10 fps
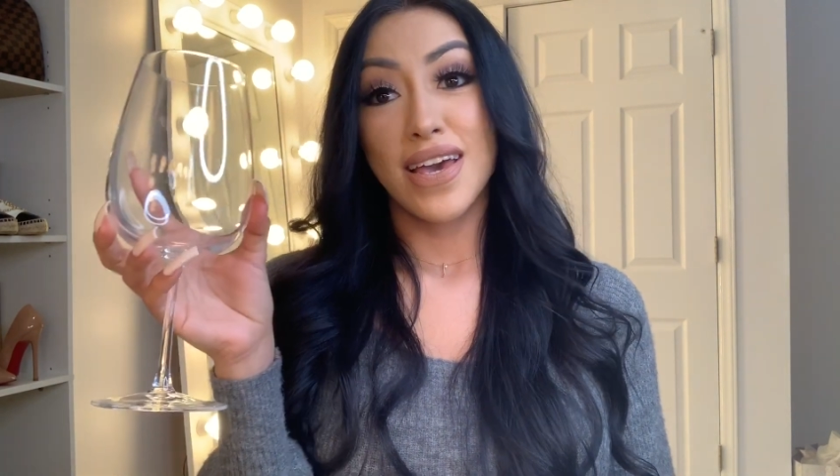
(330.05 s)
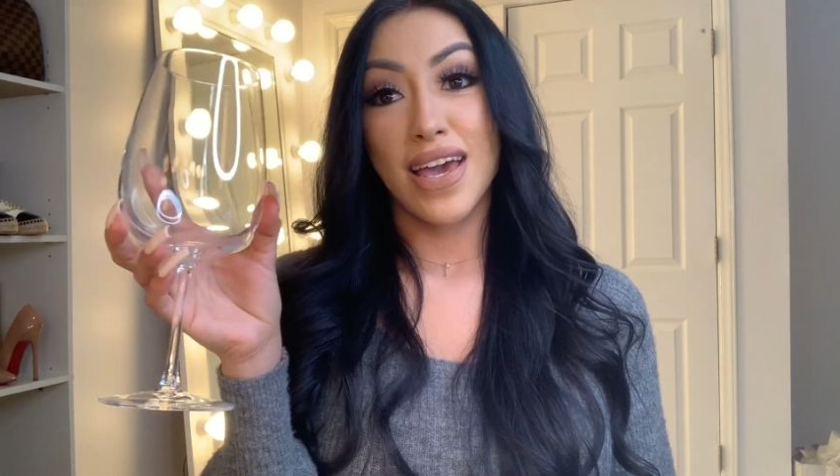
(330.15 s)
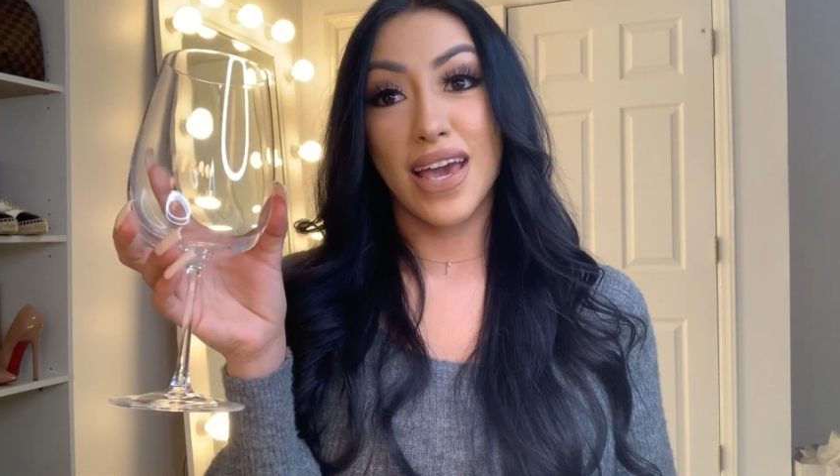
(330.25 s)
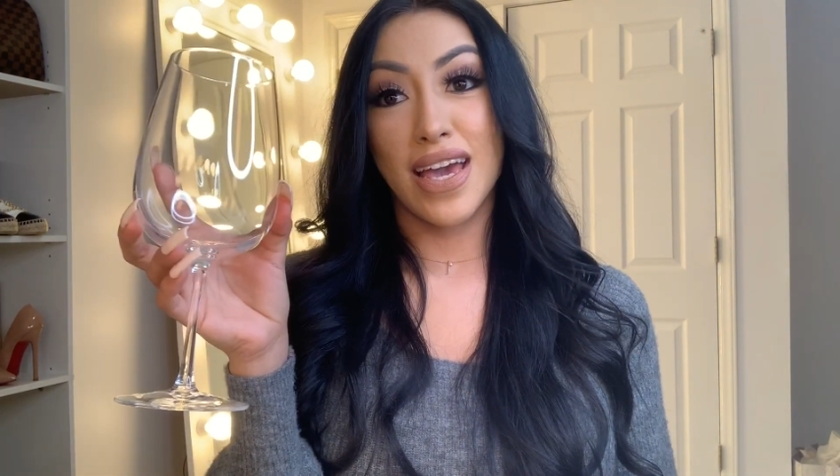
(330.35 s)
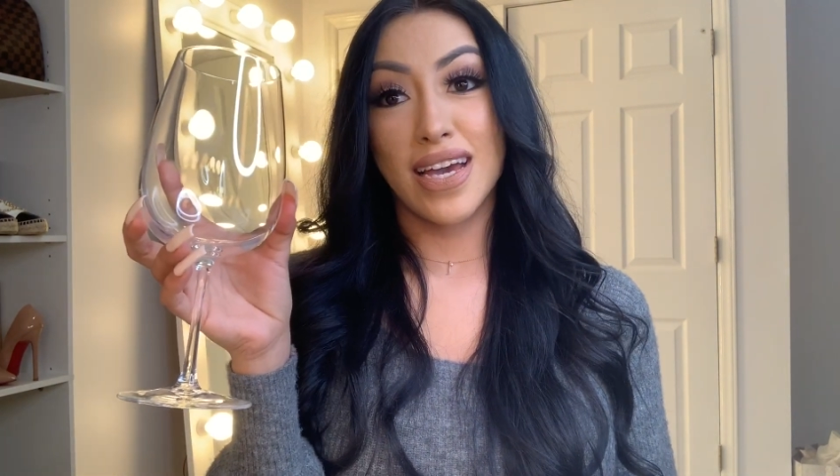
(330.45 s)

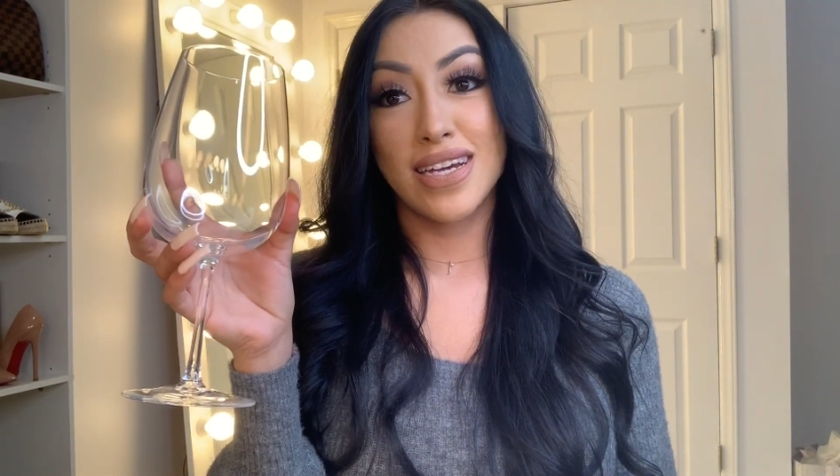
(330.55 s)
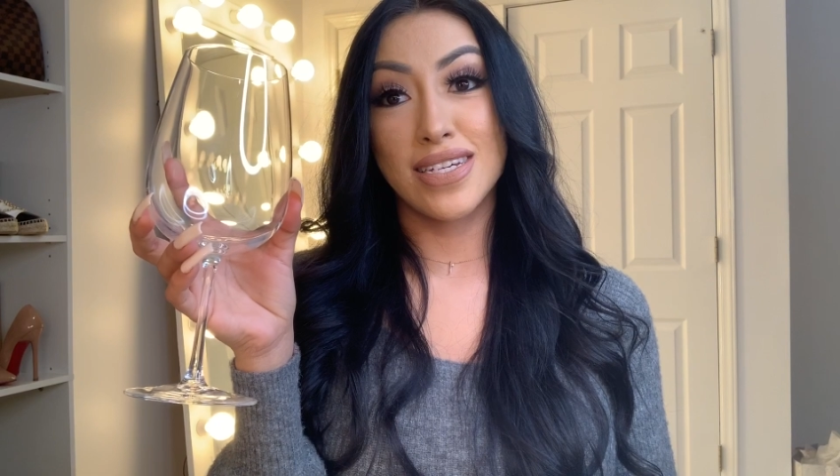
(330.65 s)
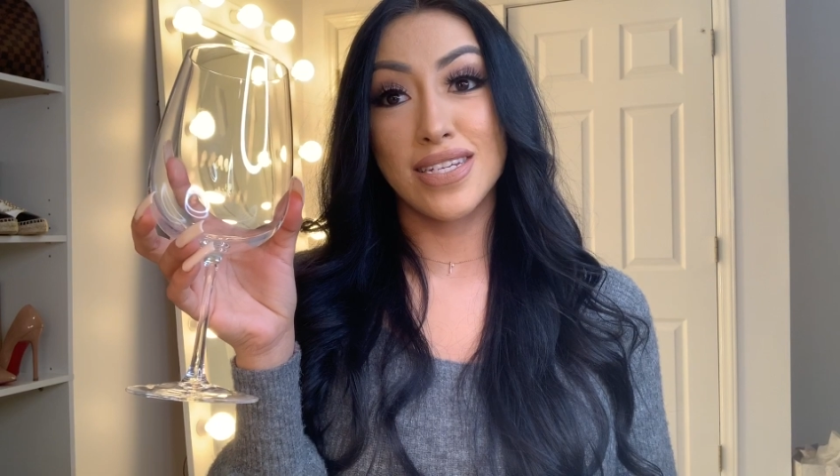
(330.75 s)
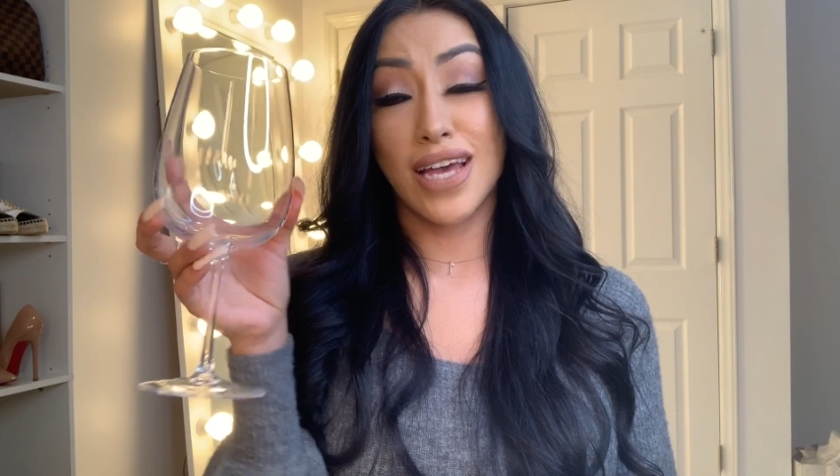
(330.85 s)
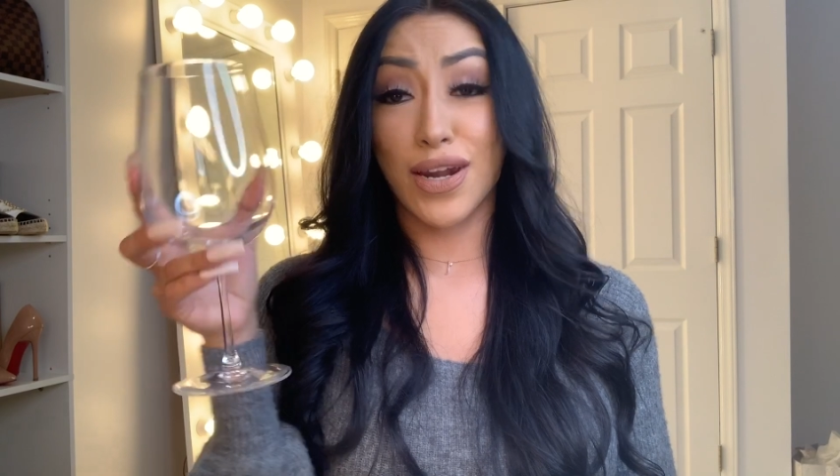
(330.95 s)

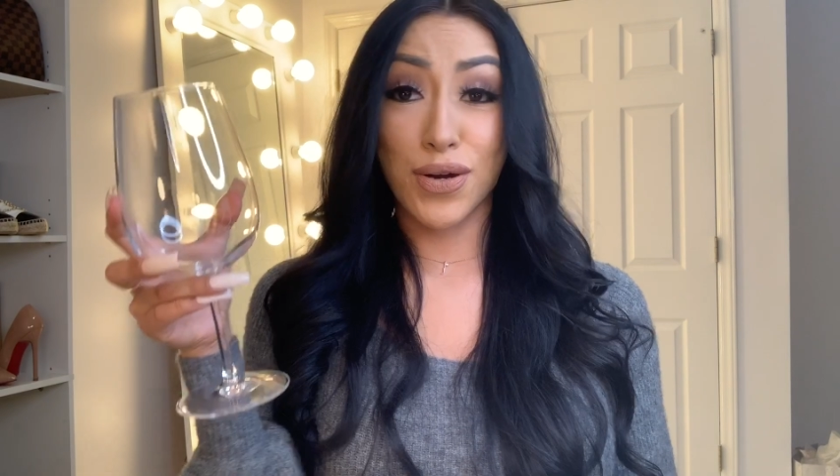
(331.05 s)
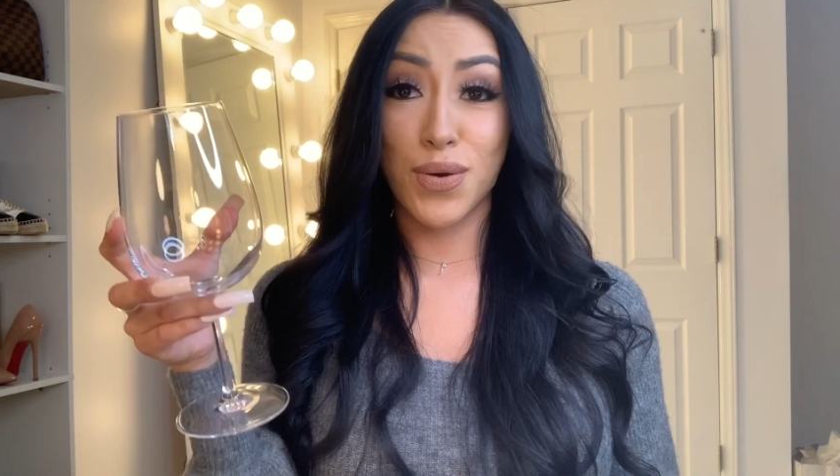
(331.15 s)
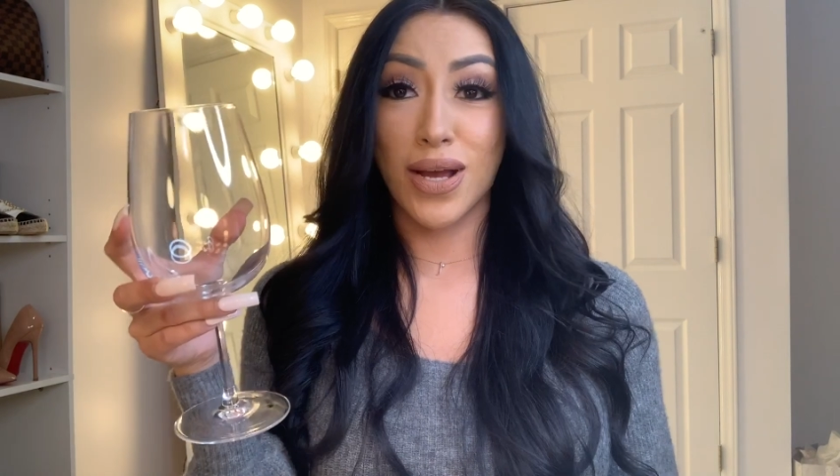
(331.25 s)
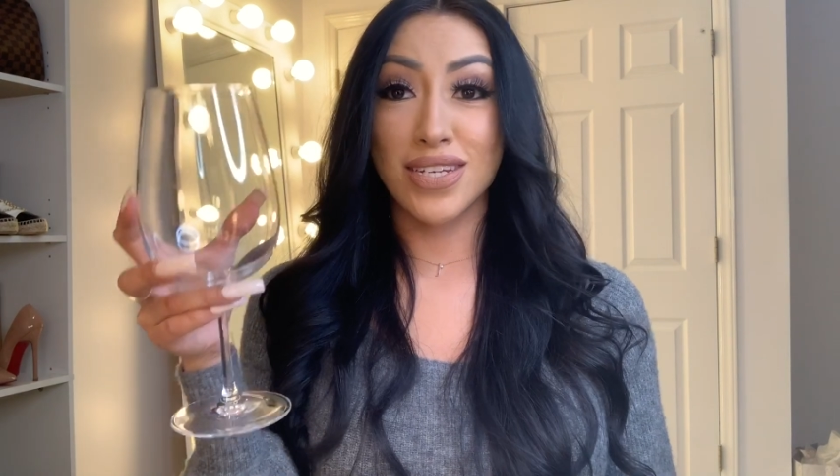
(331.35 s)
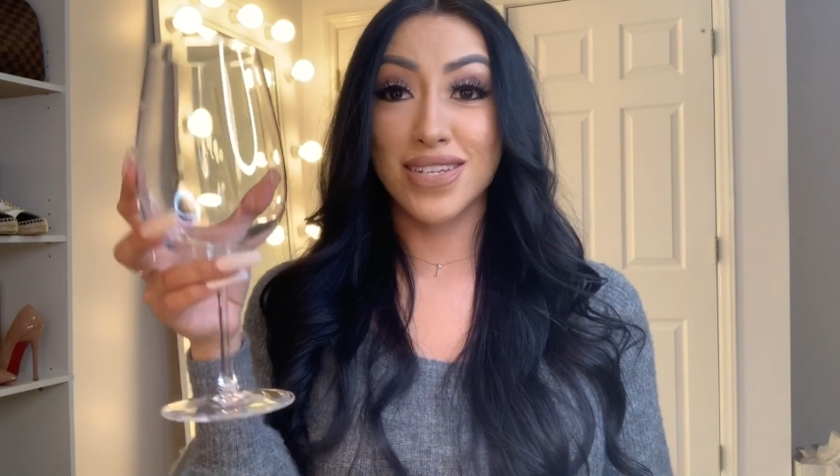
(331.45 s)
And I don't know,
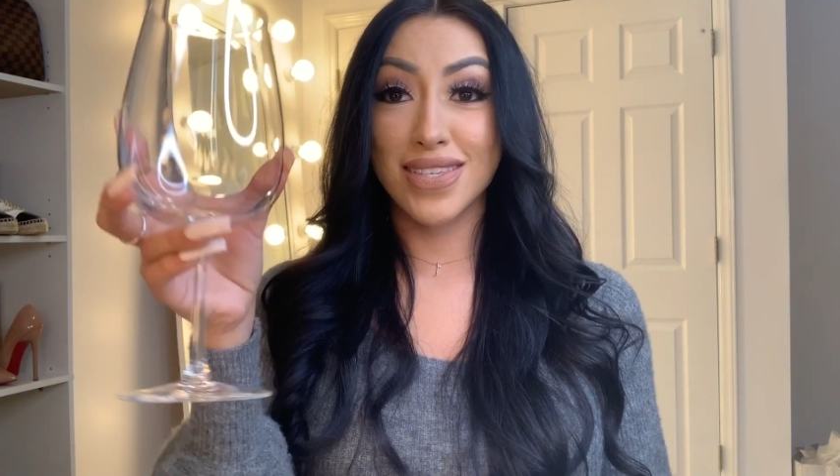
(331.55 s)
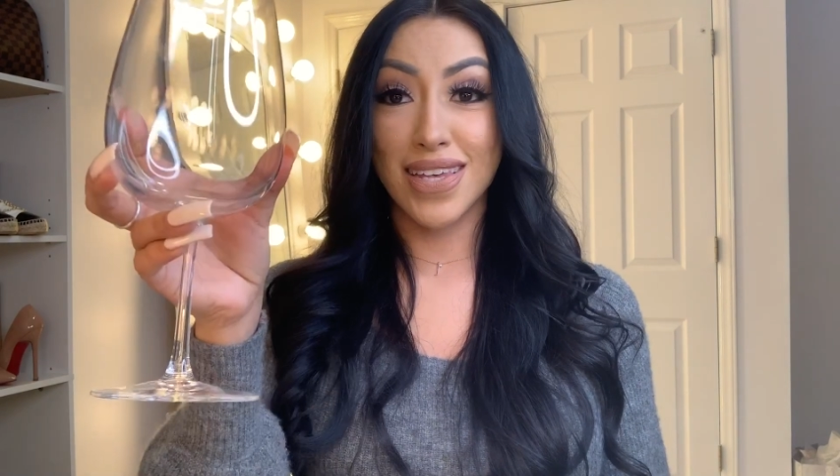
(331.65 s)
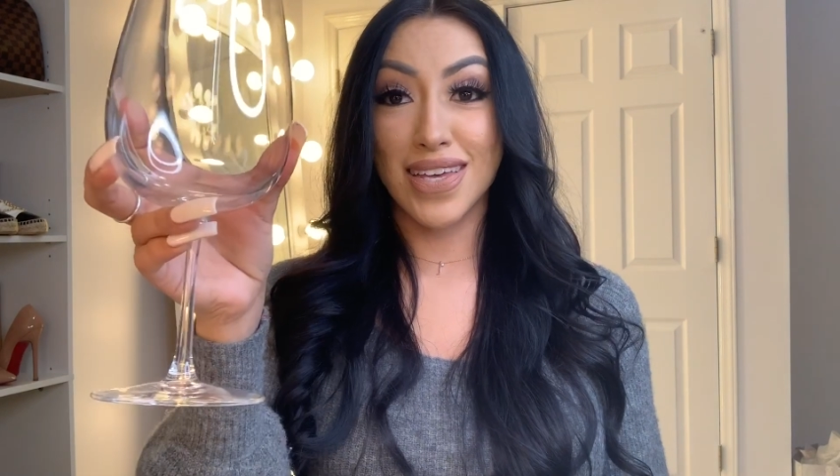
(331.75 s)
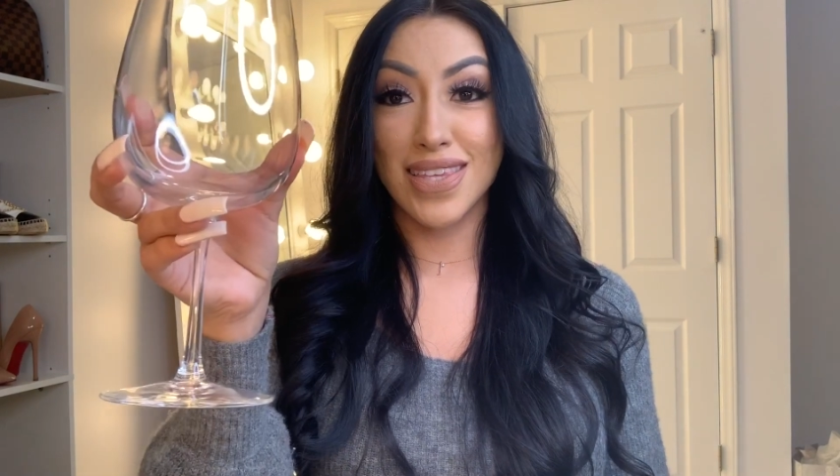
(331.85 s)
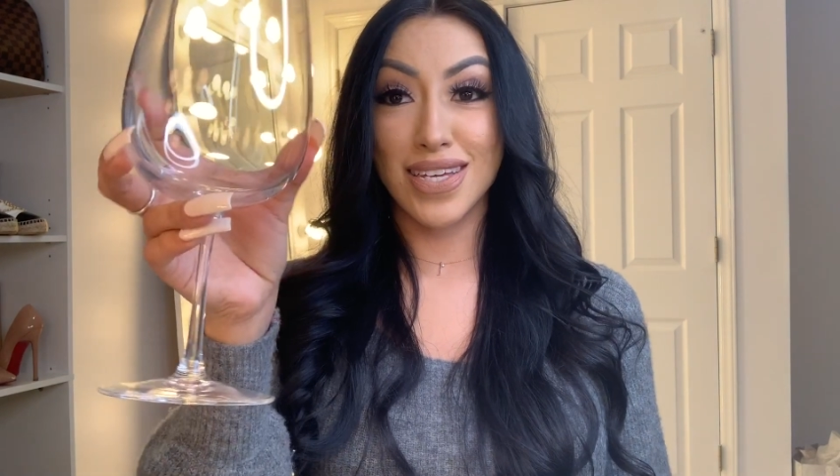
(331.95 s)
I just
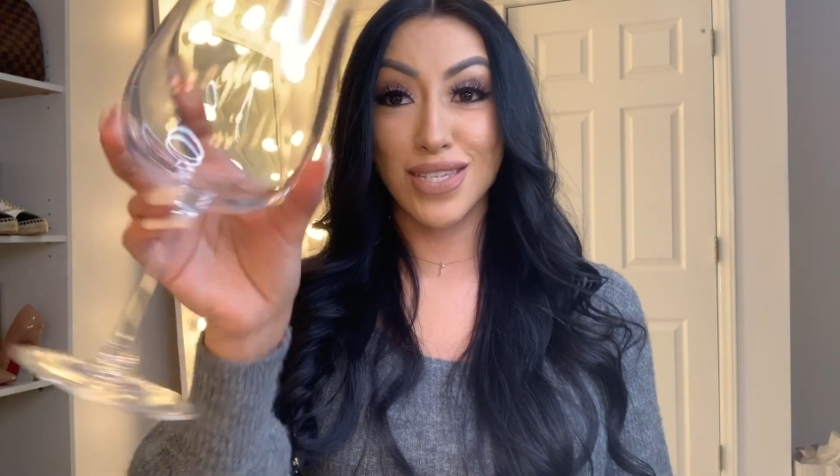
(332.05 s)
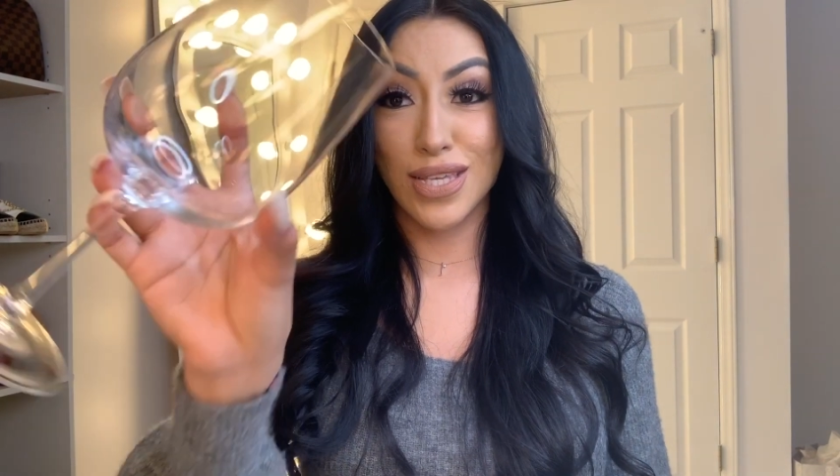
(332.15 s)
like these.